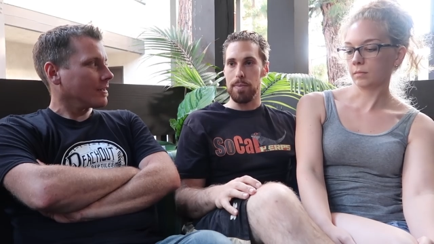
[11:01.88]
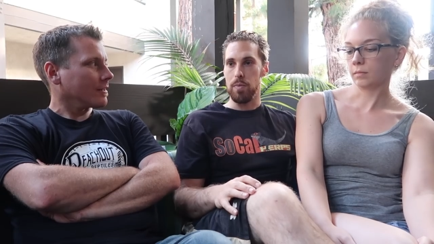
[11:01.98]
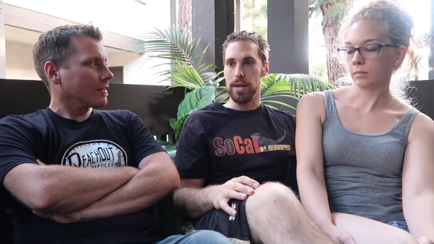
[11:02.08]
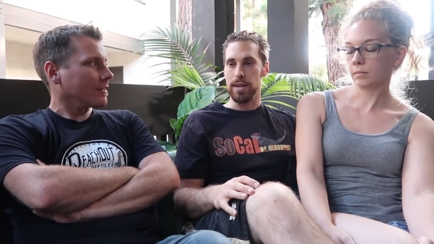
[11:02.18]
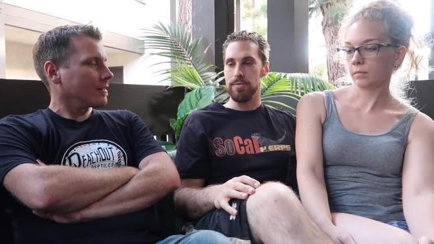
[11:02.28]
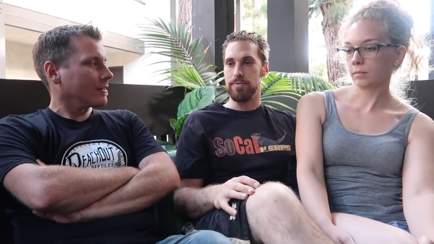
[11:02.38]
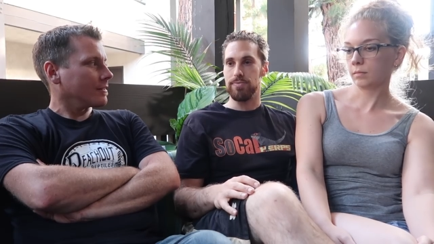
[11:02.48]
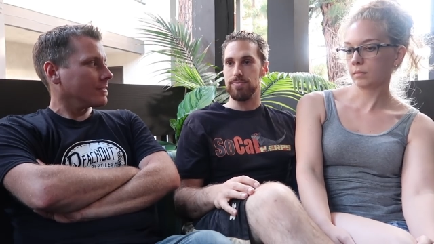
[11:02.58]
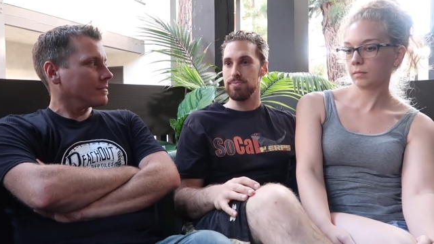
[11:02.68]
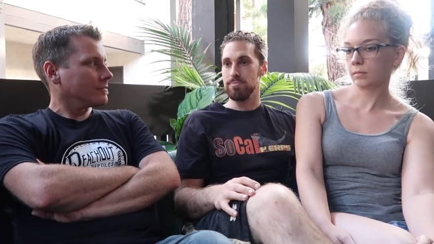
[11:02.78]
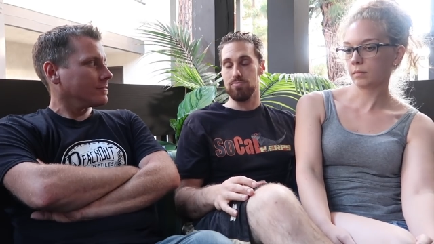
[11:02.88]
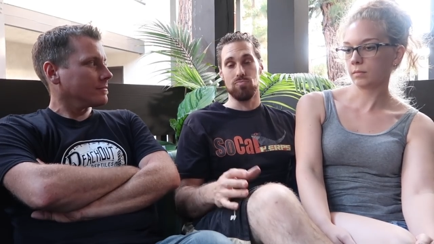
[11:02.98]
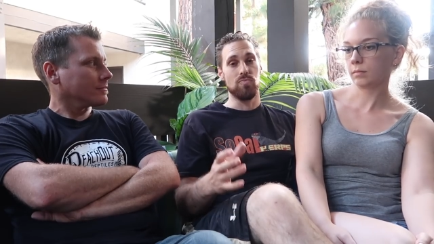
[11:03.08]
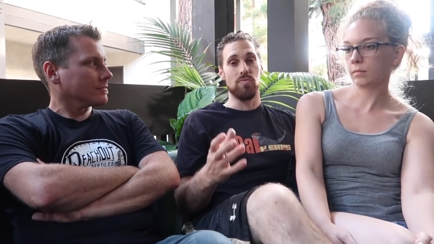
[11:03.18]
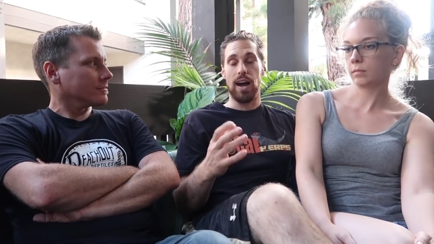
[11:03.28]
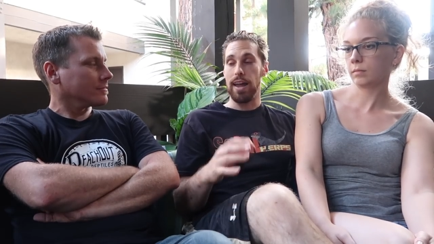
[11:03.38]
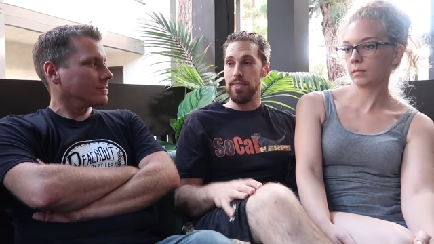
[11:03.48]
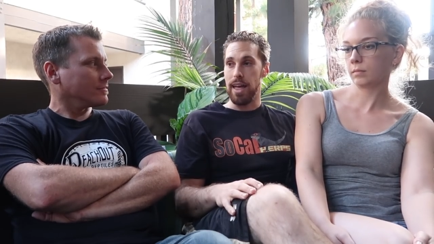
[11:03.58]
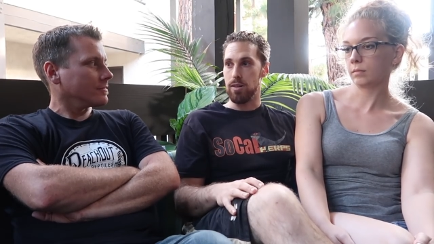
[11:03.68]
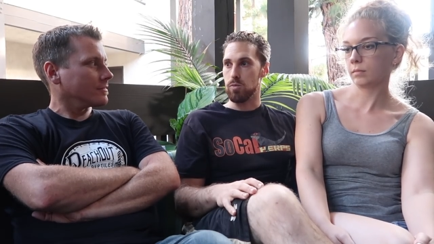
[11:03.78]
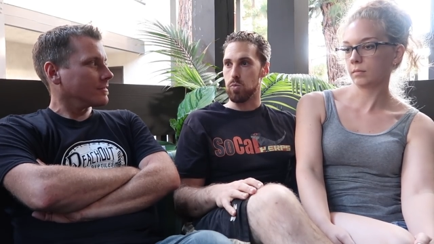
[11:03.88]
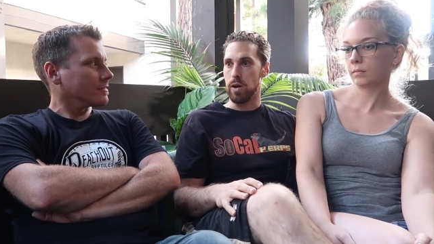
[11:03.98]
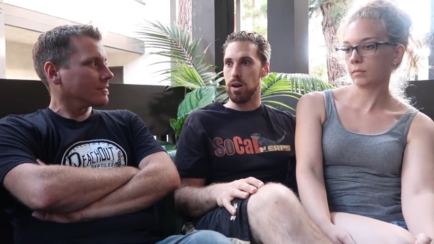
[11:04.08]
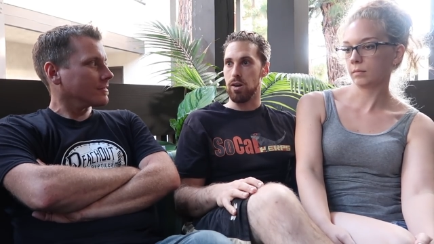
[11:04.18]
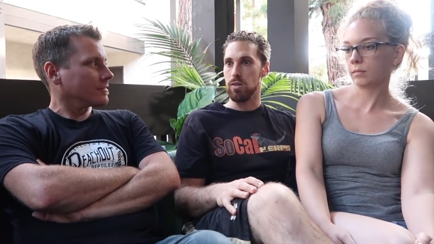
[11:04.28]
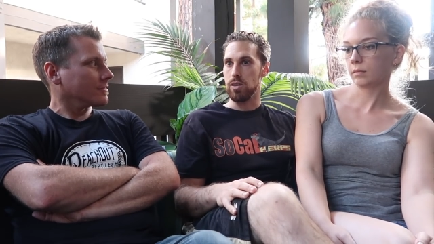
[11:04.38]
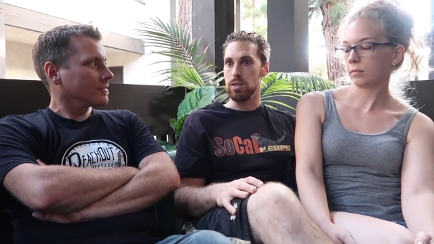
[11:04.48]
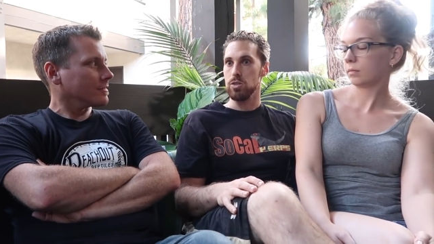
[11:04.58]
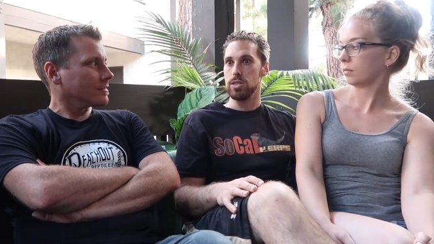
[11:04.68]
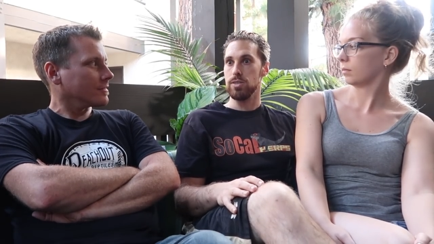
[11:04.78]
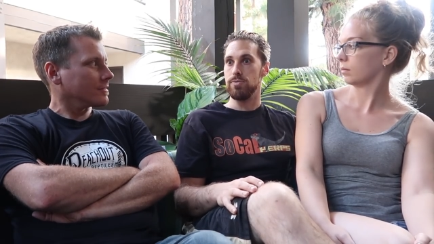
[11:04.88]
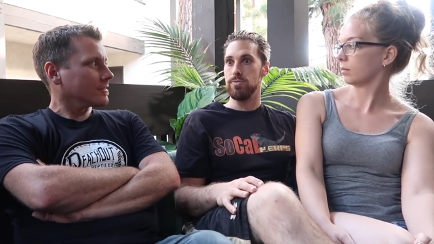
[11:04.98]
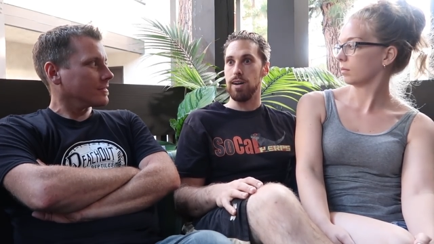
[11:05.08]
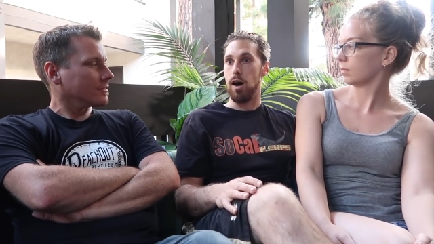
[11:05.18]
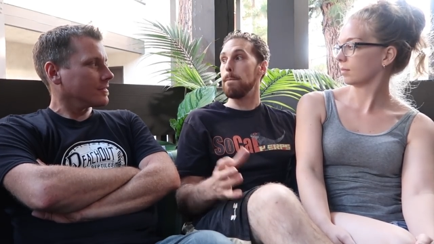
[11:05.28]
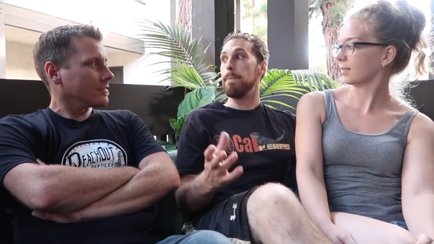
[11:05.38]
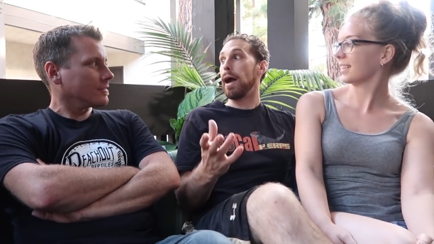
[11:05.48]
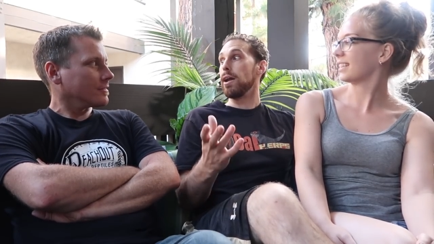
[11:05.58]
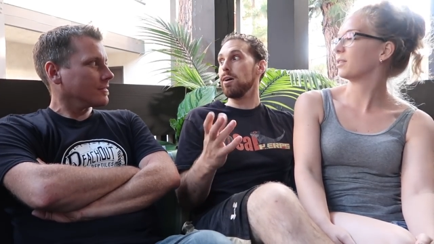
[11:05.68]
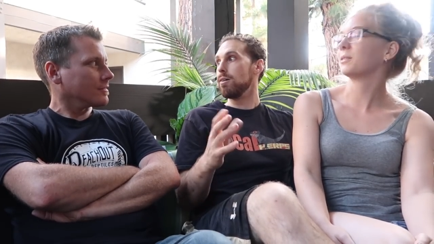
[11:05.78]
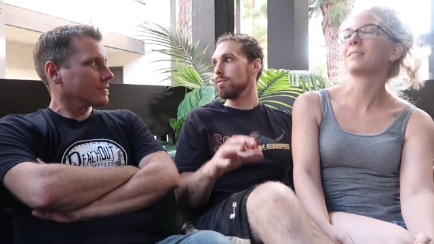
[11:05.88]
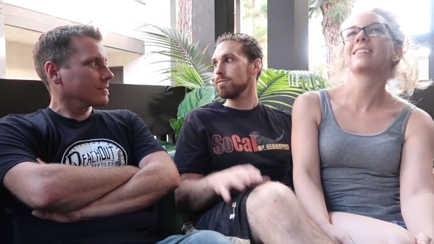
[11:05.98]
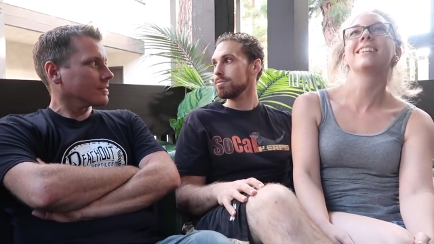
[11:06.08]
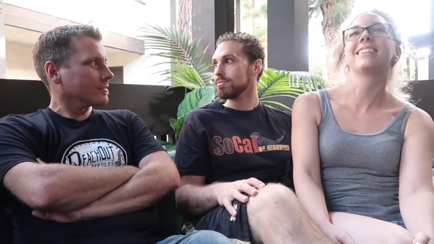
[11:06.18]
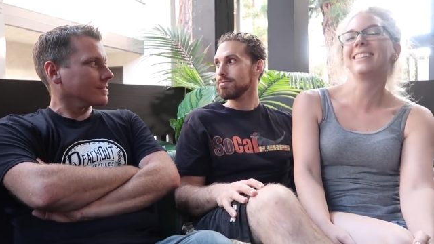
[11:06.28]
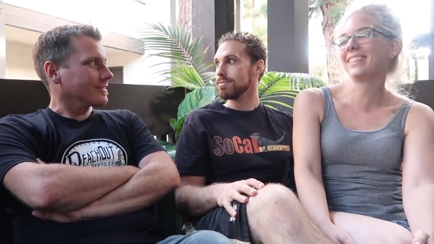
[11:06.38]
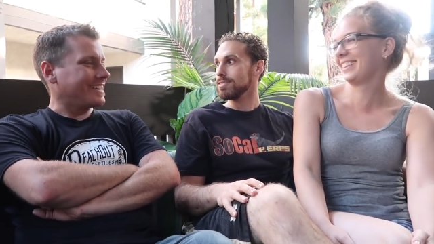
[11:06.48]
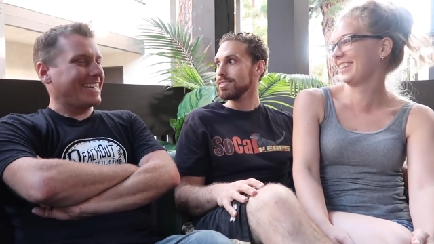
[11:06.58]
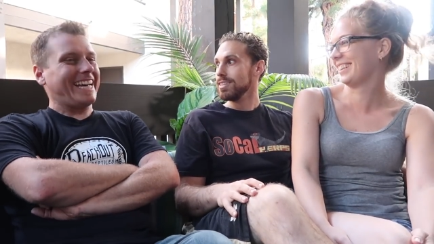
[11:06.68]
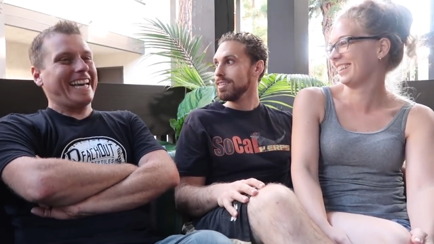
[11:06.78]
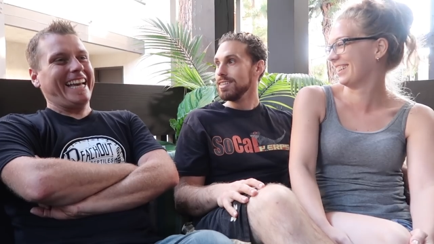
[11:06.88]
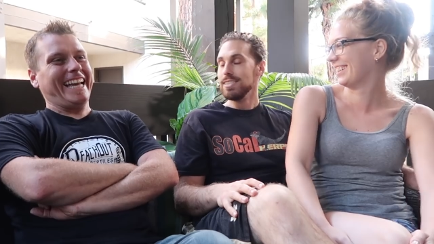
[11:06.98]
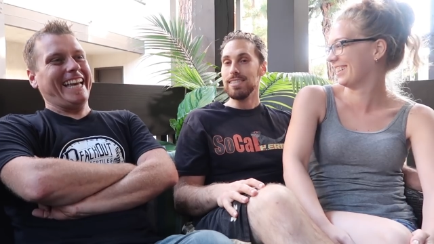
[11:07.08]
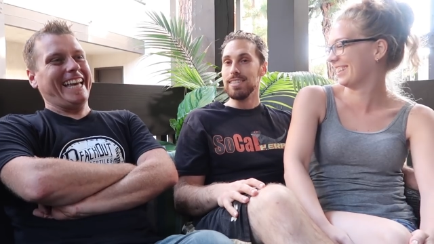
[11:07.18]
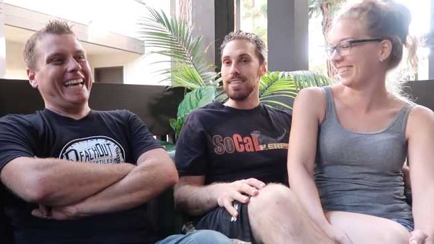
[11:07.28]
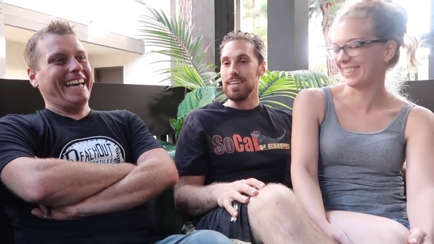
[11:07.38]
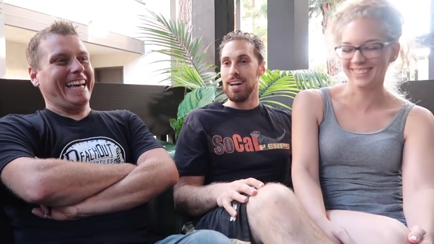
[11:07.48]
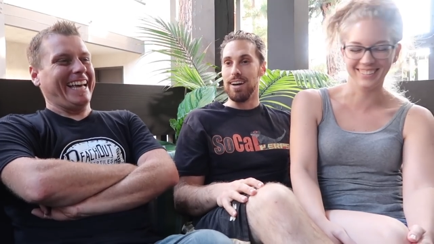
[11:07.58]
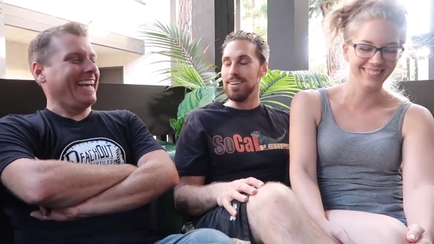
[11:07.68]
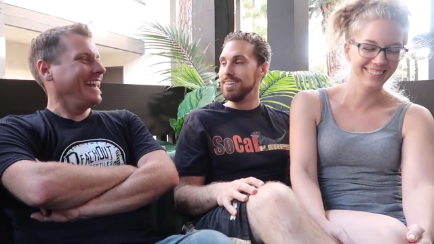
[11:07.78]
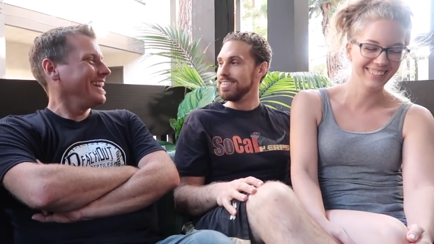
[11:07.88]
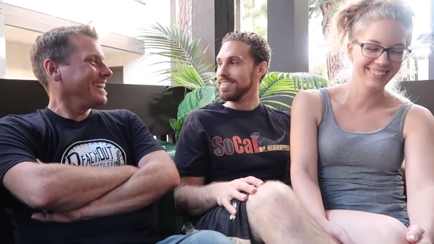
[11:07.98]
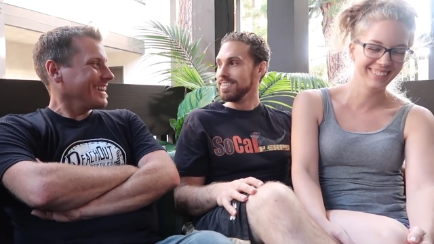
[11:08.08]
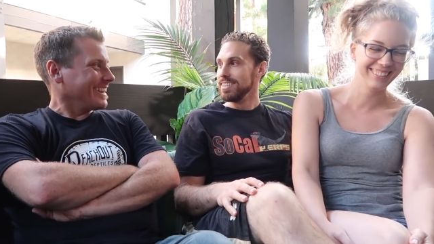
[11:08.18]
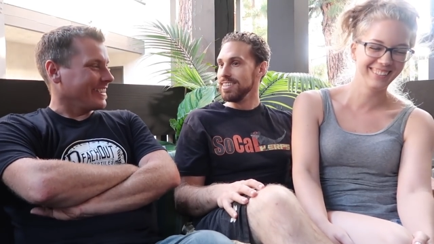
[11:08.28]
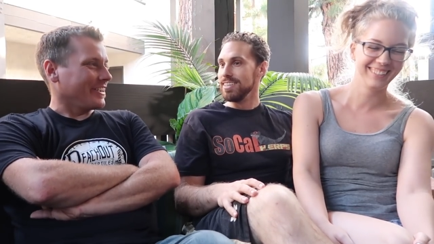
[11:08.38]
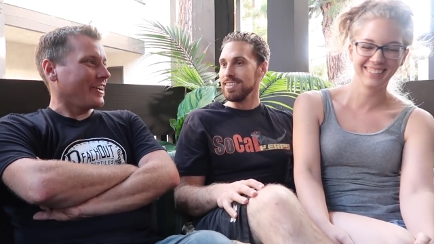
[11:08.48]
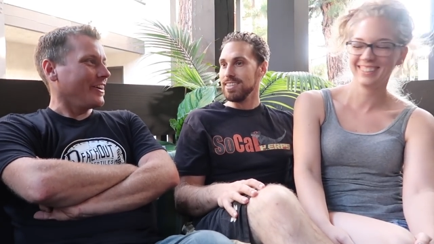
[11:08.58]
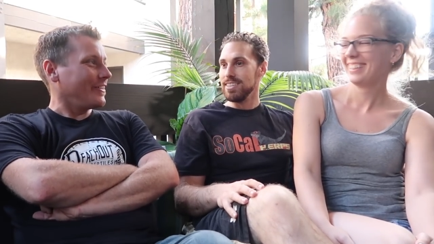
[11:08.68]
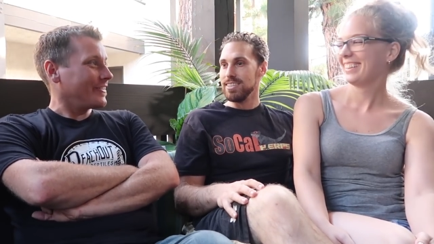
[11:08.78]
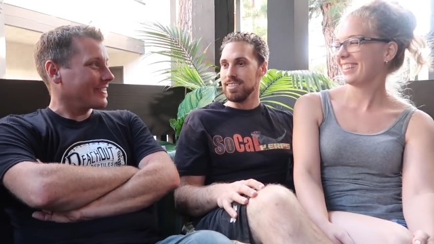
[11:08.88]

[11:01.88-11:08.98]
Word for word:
Speaker 1: maybe we can find that rare, elusive albino. Oh my God. You know.
Speaker 2: There you go.